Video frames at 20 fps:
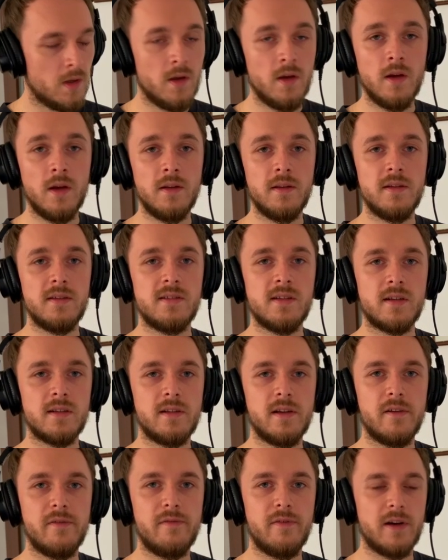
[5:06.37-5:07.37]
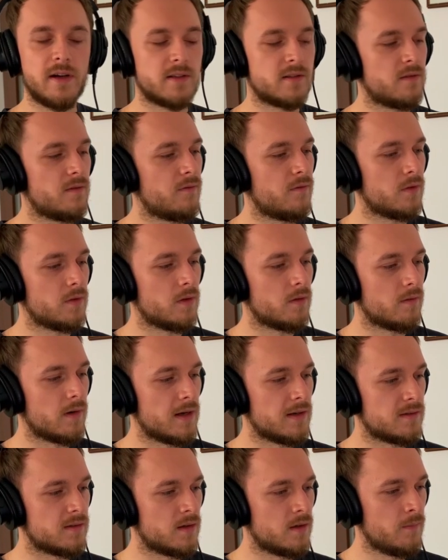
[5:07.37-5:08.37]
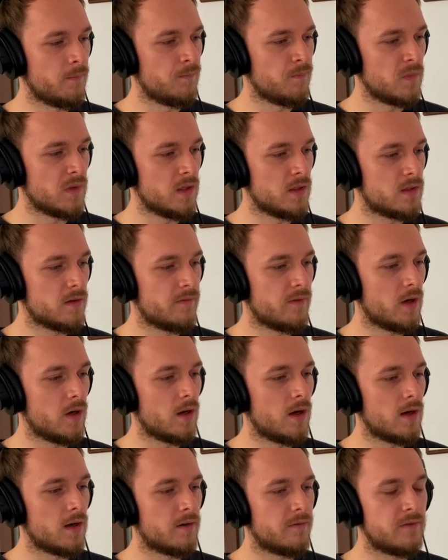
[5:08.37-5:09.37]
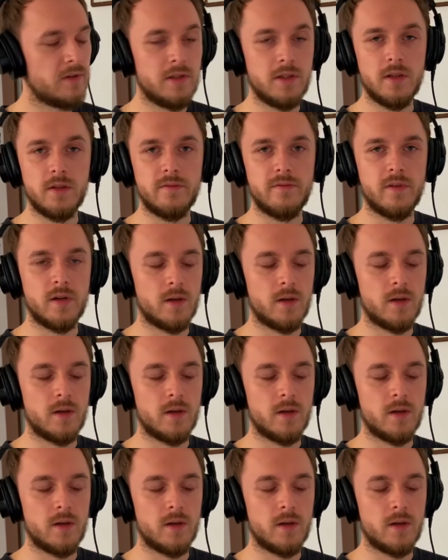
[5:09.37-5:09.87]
And these are the effects for the riser. It's a Valhalla vintage verb